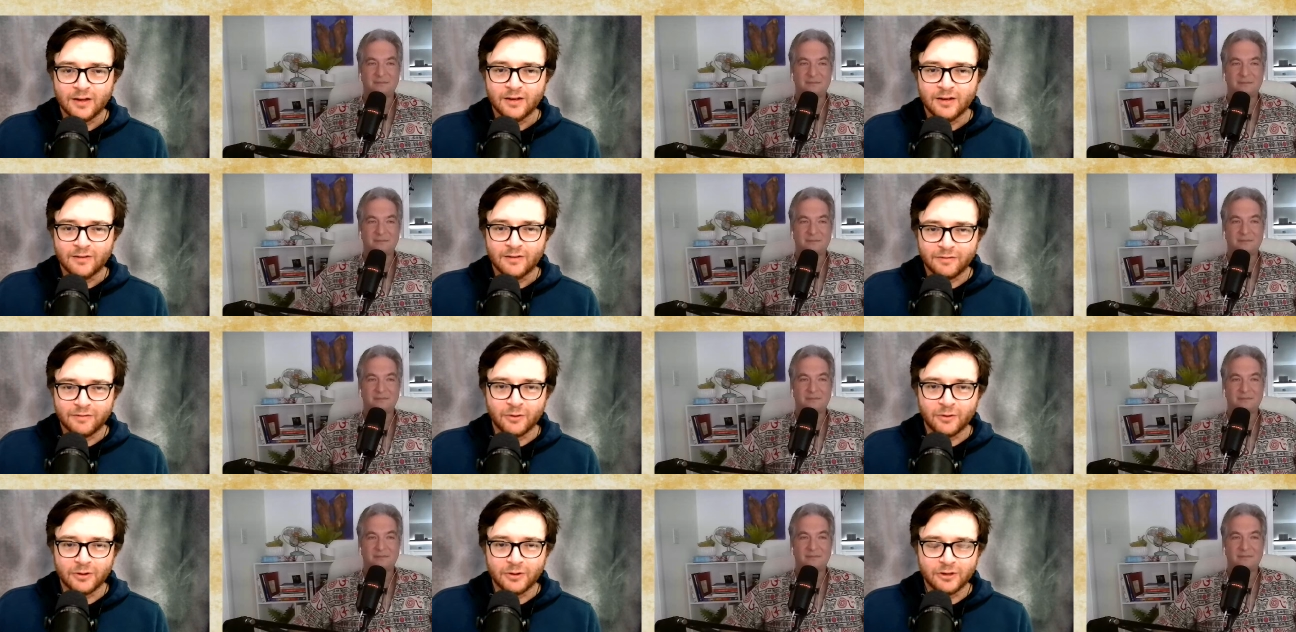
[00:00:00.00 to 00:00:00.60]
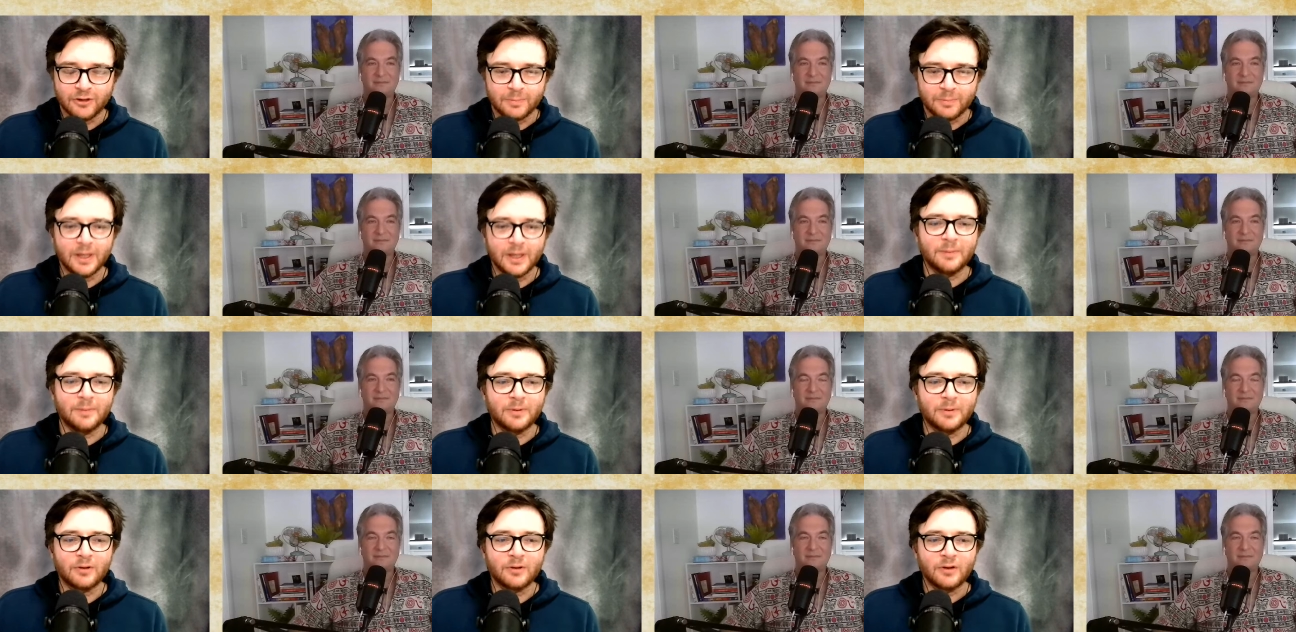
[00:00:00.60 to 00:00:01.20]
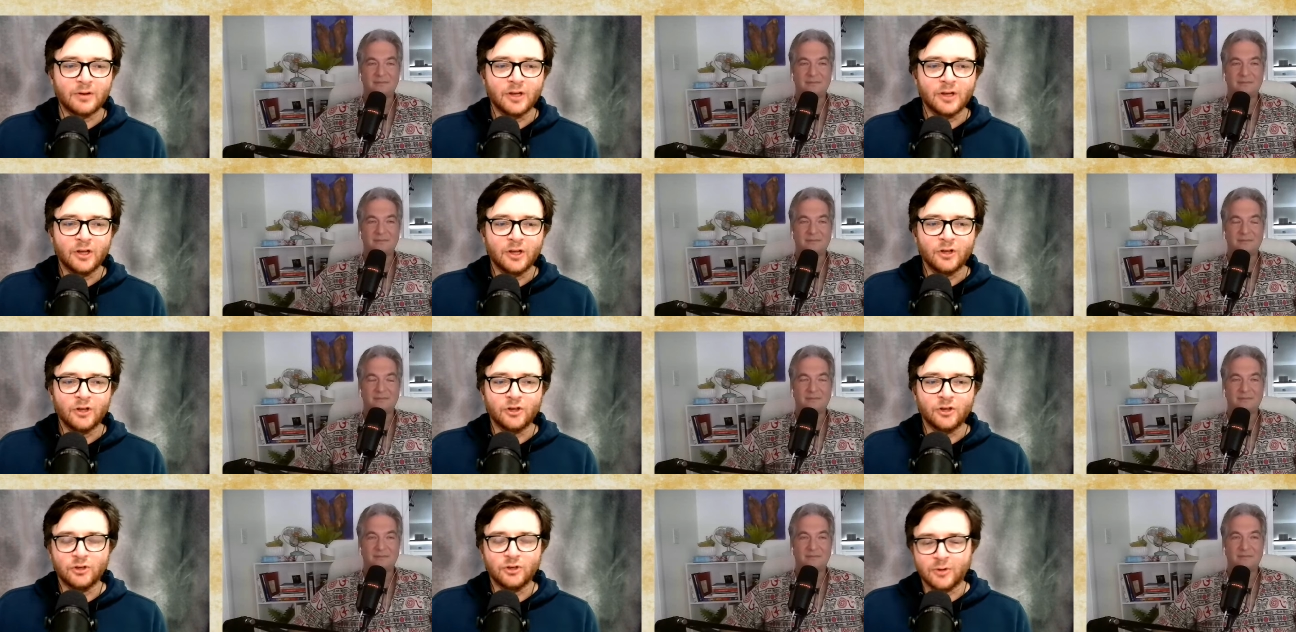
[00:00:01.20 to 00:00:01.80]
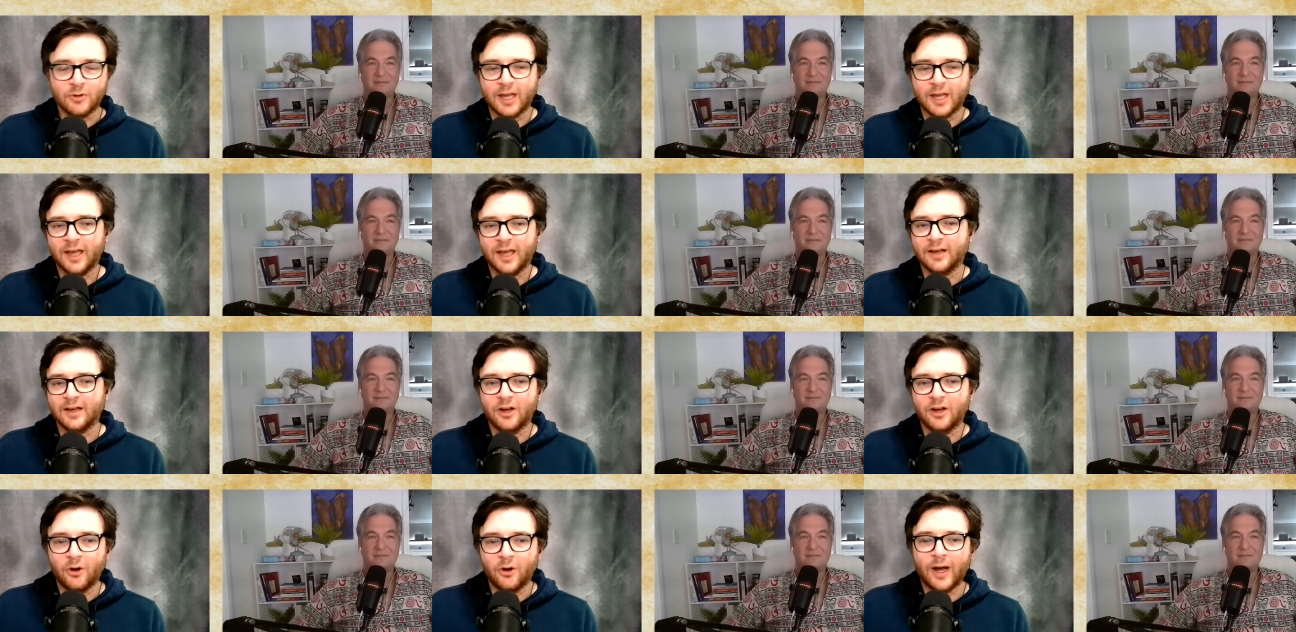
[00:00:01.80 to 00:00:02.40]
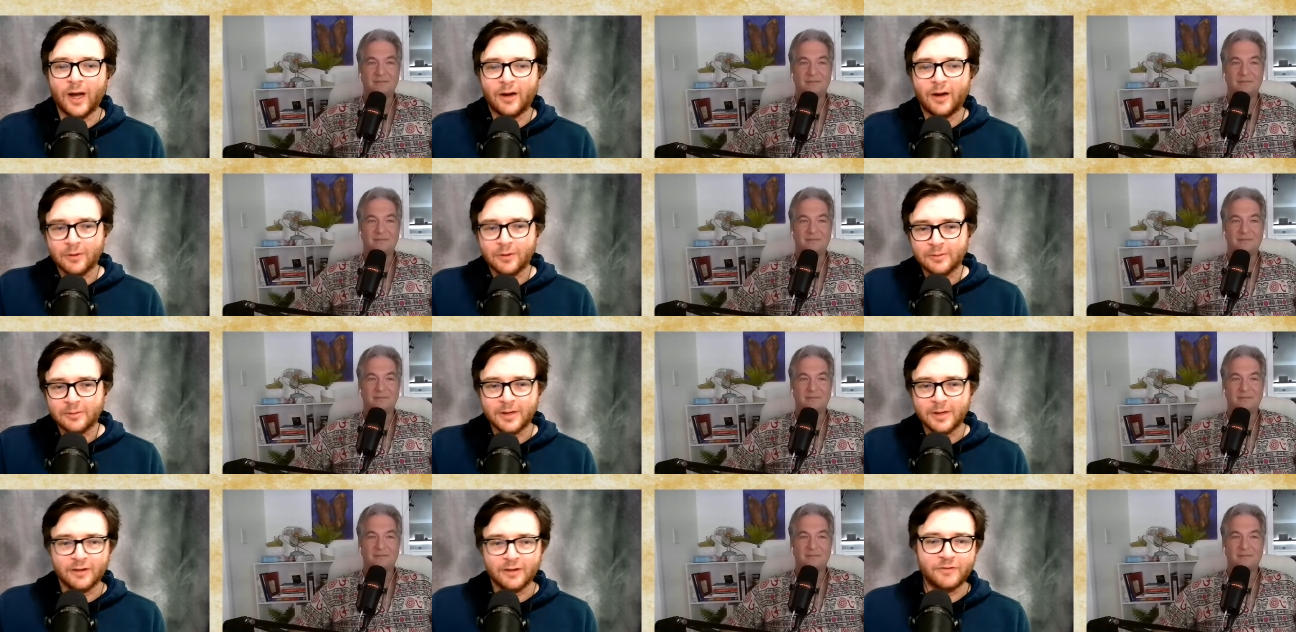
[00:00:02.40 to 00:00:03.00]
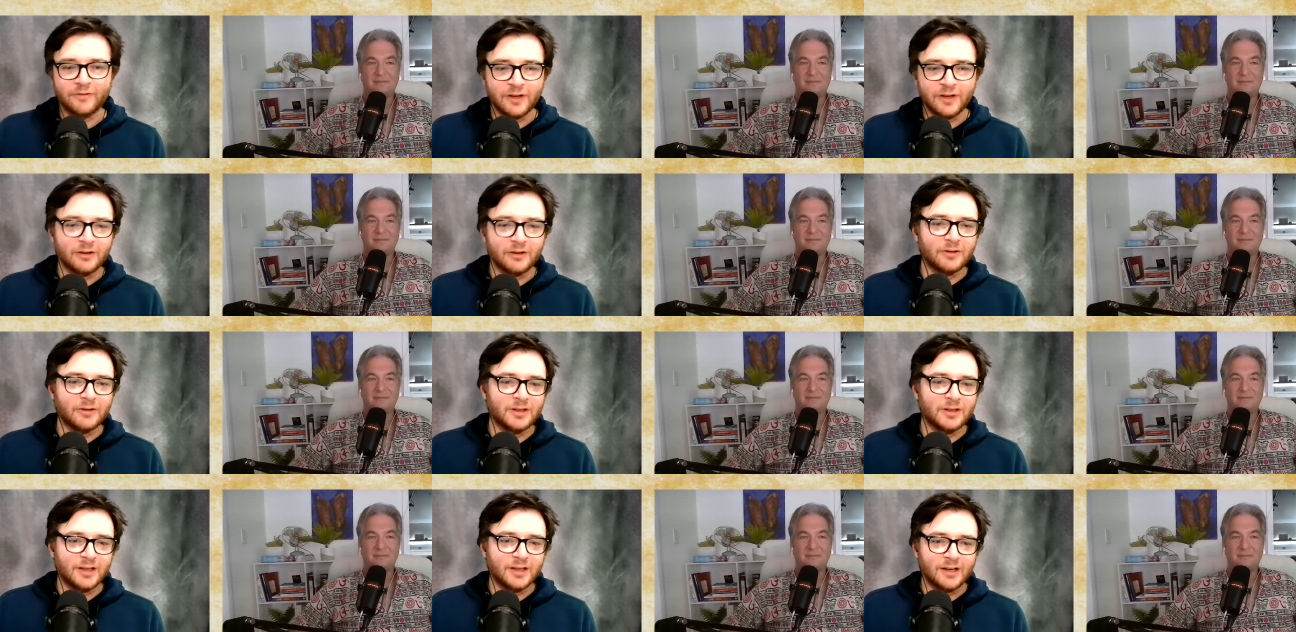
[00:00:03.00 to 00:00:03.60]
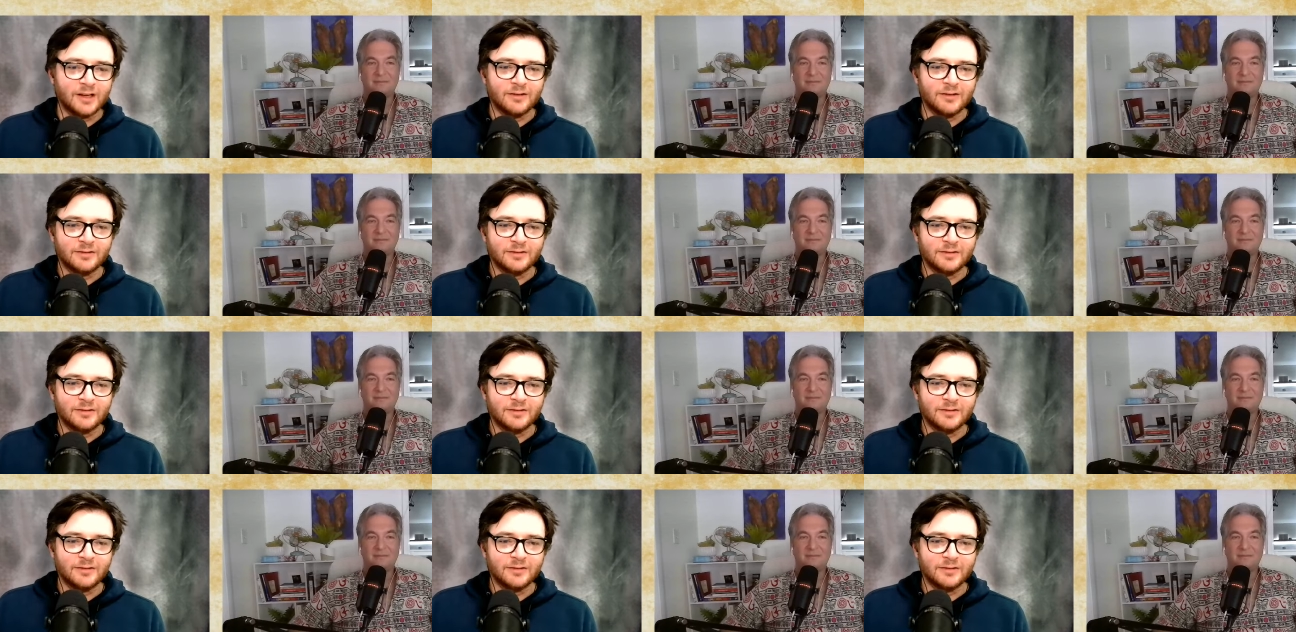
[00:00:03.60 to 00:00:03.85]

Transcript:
Speaker 1: for your people. You can't go out with a middle finger in the air?